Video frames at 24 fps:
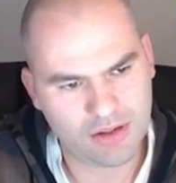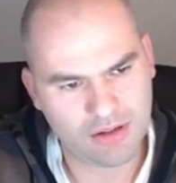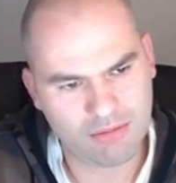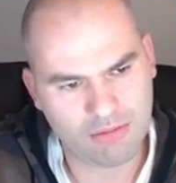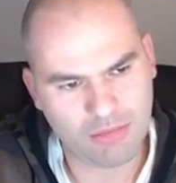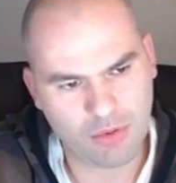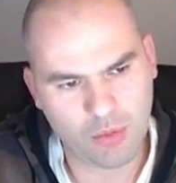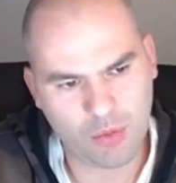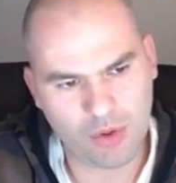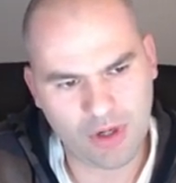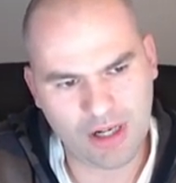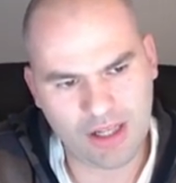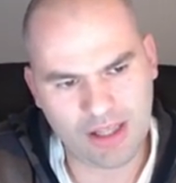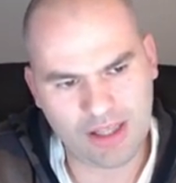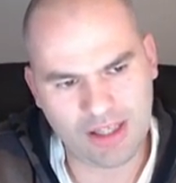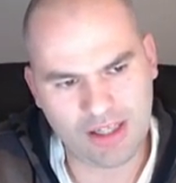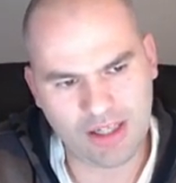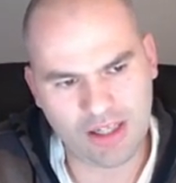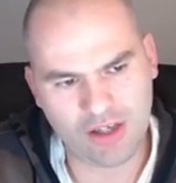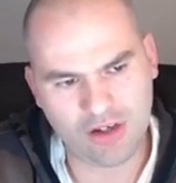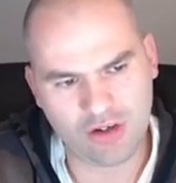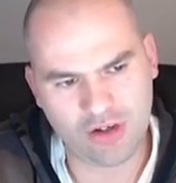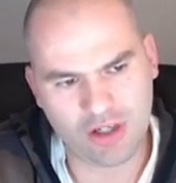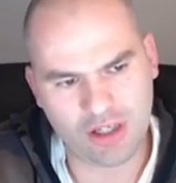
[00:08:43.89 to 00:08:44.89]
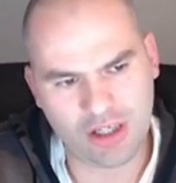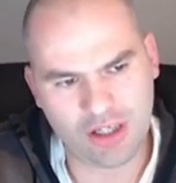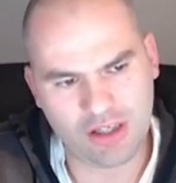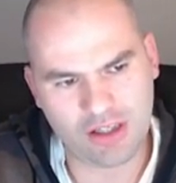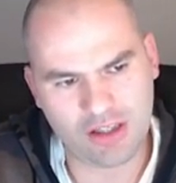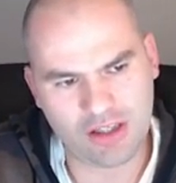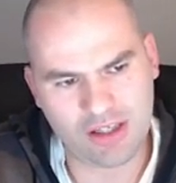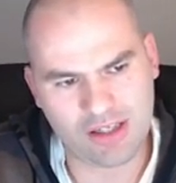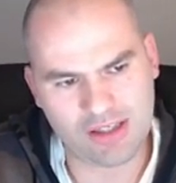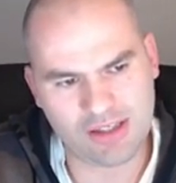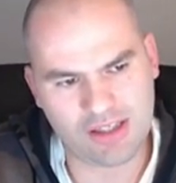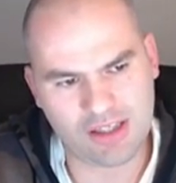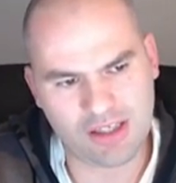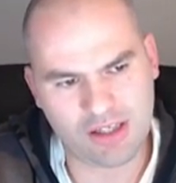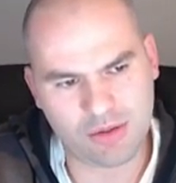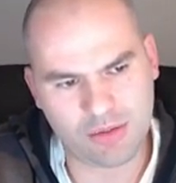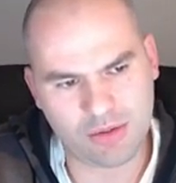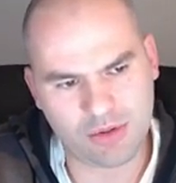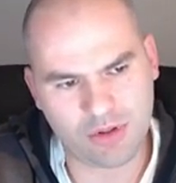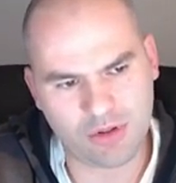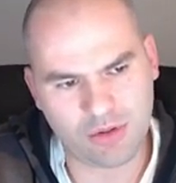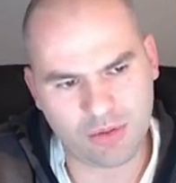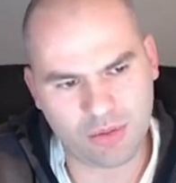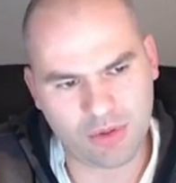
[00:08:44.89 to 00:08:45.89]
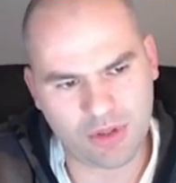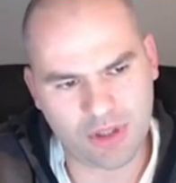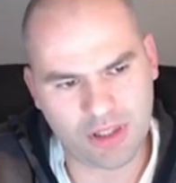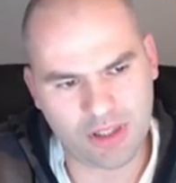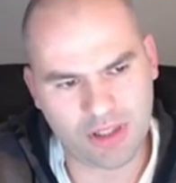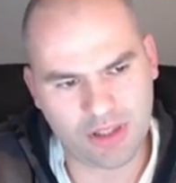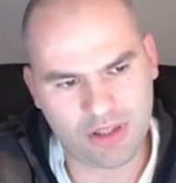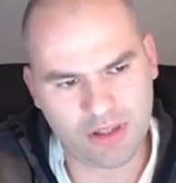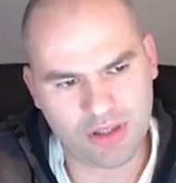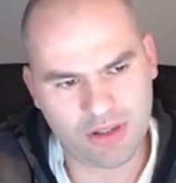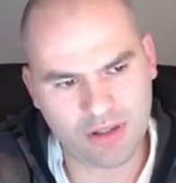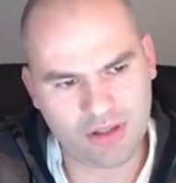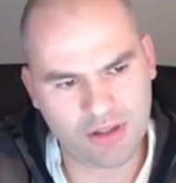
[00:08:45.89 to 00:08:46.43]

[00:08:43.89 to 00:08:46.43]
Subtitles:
But when LED on doesn't equal to 1,